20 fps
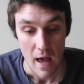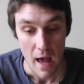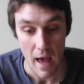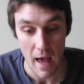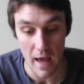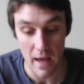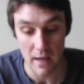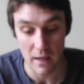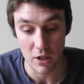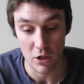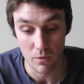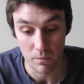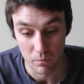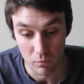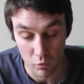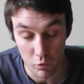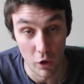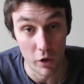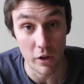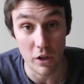a
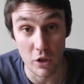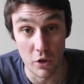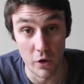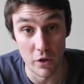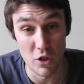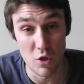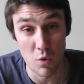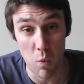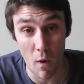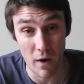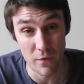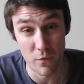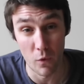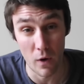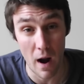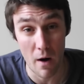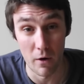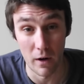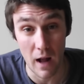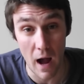really good
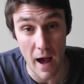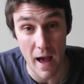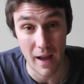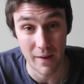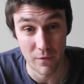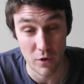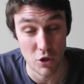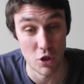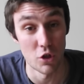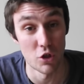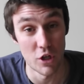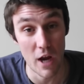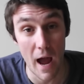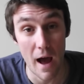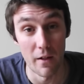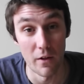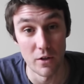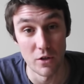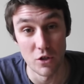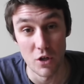24-hour kayak fishing
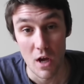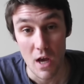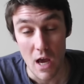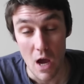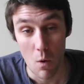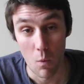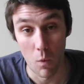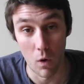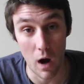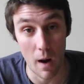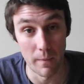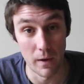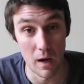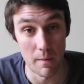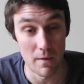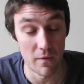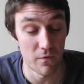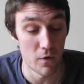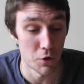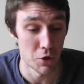challenge, where I'm going
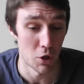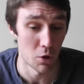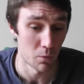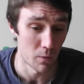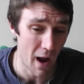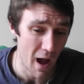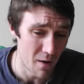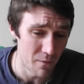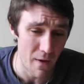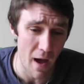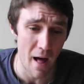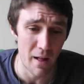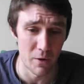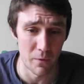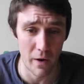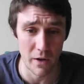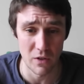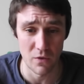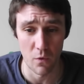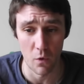to be fishing Round Valley
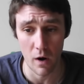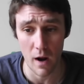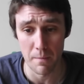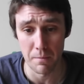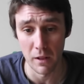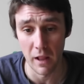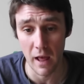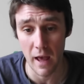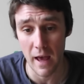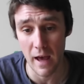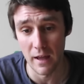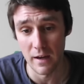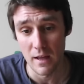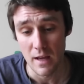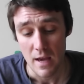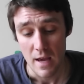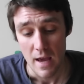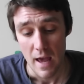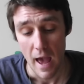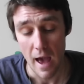Reservoir, I
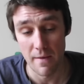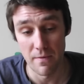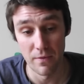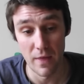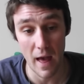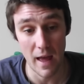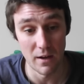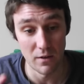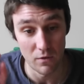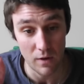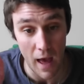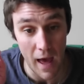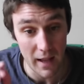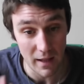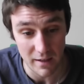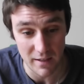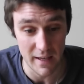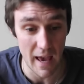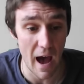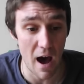plan, and then
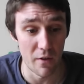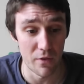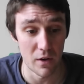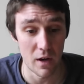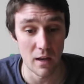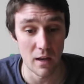heading south and